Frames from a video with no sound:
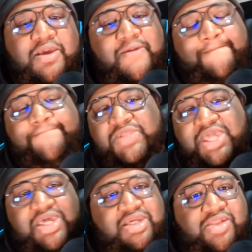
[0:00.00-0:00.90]
Yeah,
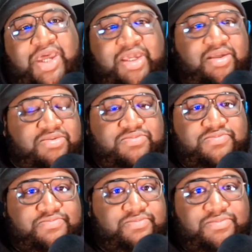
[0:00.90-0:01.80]
like
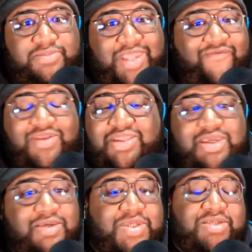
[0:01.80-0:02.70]
everything,
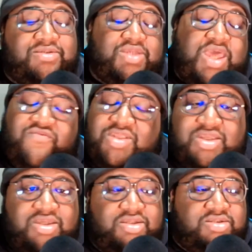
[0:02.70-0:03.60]
man.
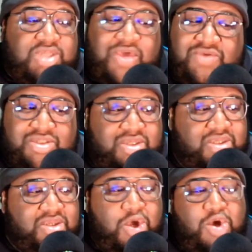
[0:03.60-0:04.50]
Everything. Everything.
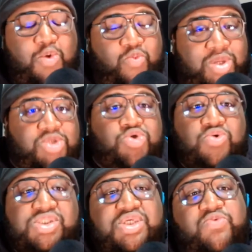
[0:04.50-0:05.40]
When you'll
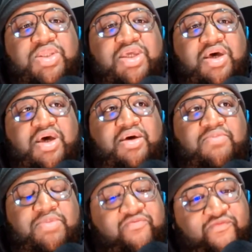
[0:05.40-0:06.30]
see when the
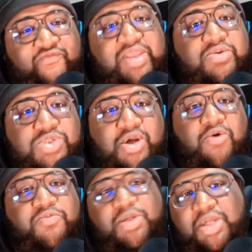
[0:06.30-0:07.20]
venues start
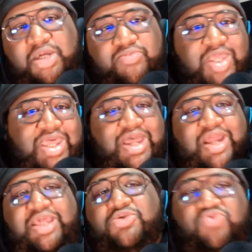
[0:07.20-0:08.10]
opening up, how they
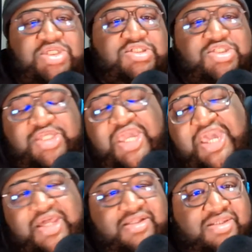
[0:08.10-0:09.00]
do these
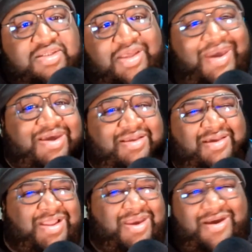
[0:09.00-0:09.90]
chants like
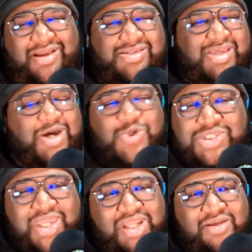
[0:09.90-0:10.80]
they're at a soccer
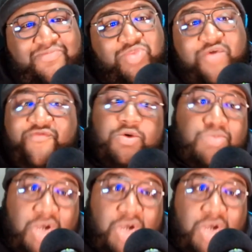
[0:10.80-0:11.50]
stadium, football